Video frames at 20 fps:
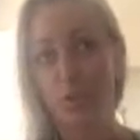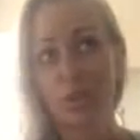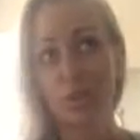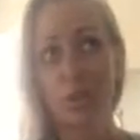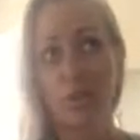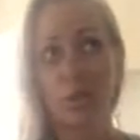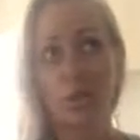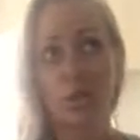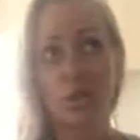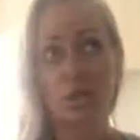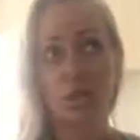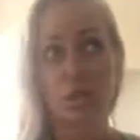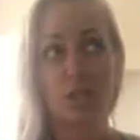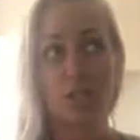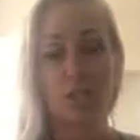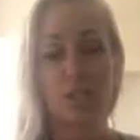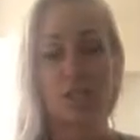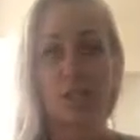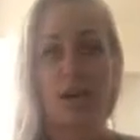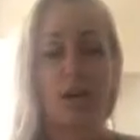So if you're
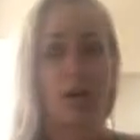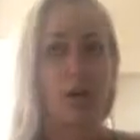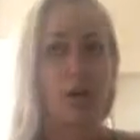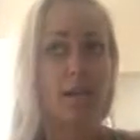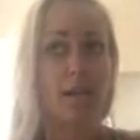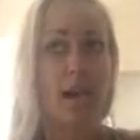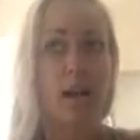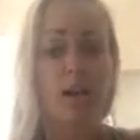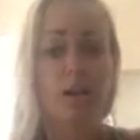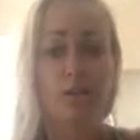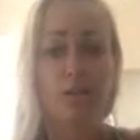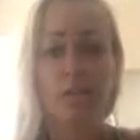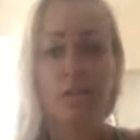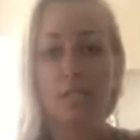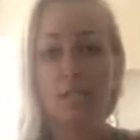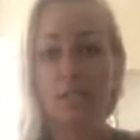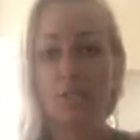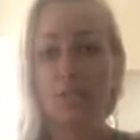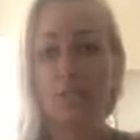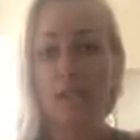just counting
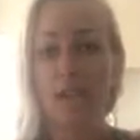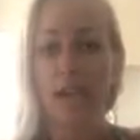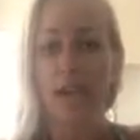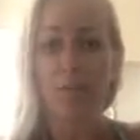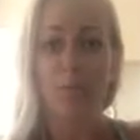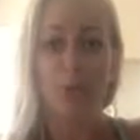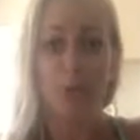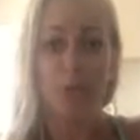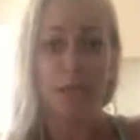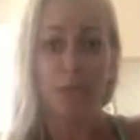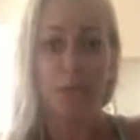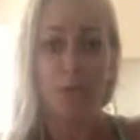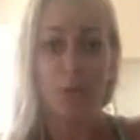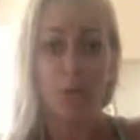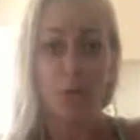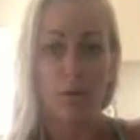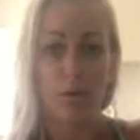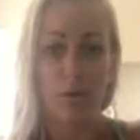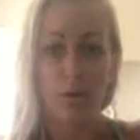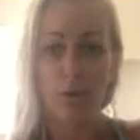calories and you say, I'm only
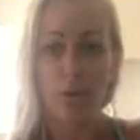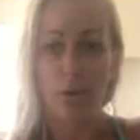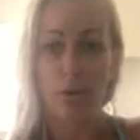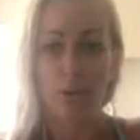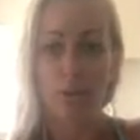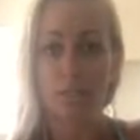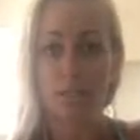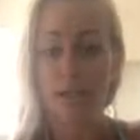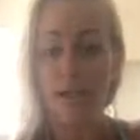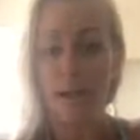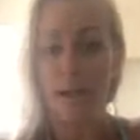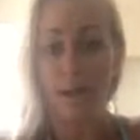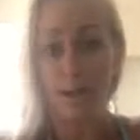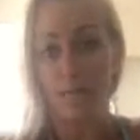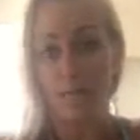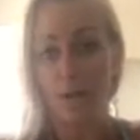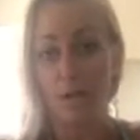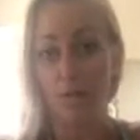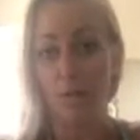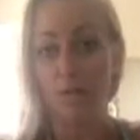eating 1,200 calories a day
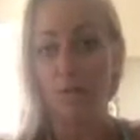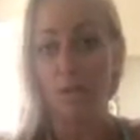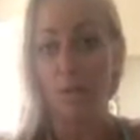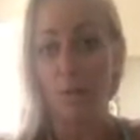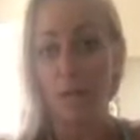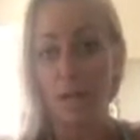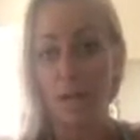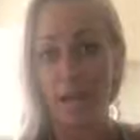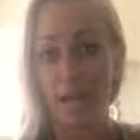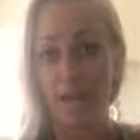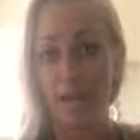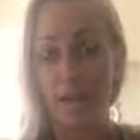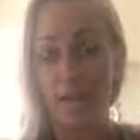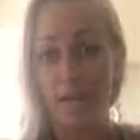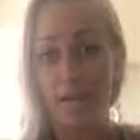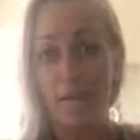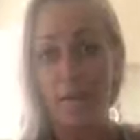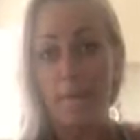and I'm not losing weight,